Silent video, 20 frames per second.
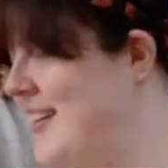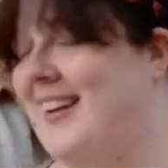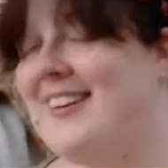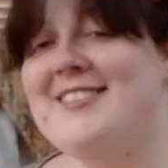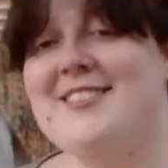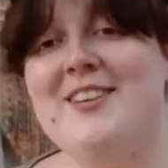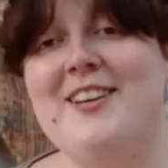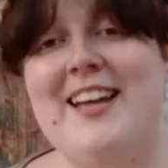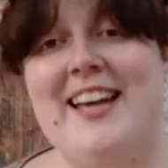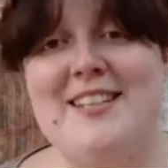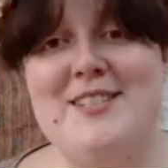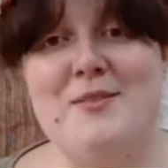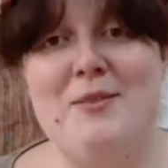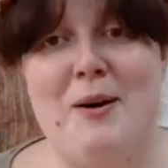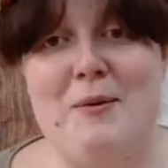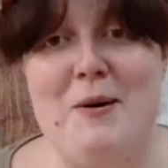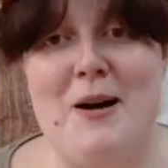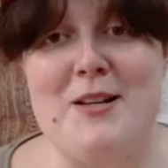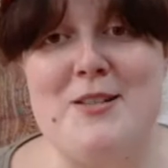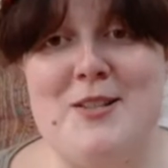so
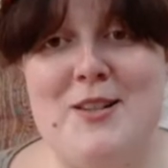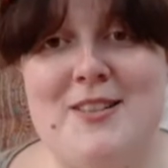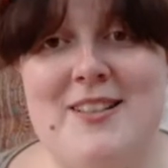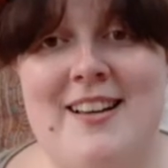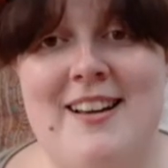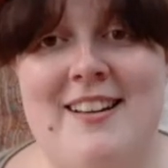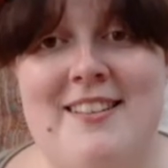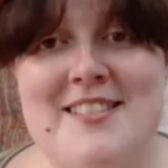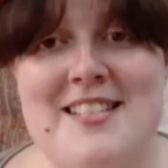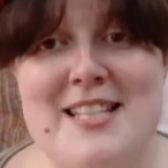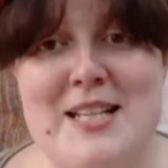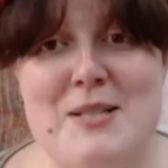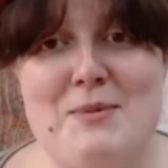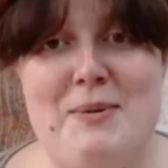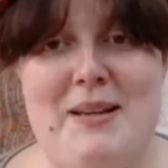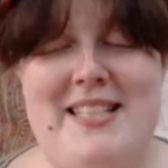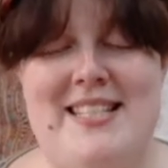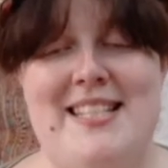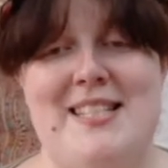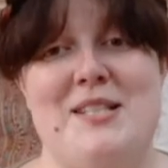I worked on 6
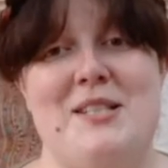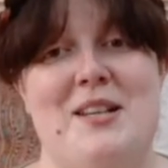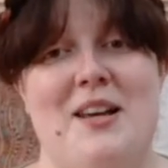pieces.